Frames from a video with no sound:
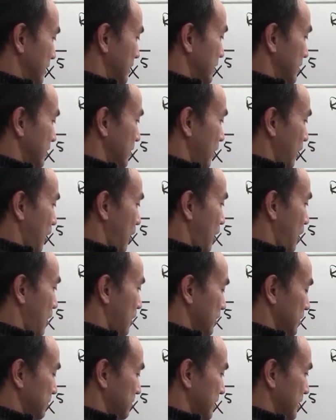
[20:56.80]

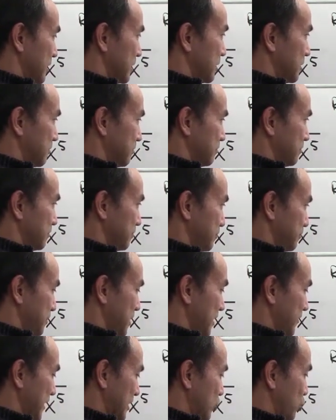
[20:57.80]
all of the
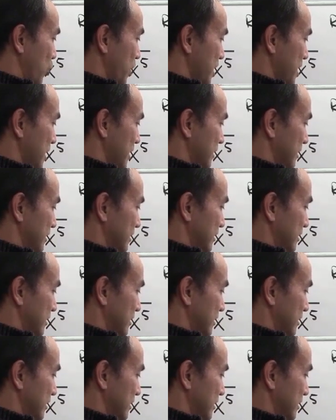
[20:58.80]
perfect square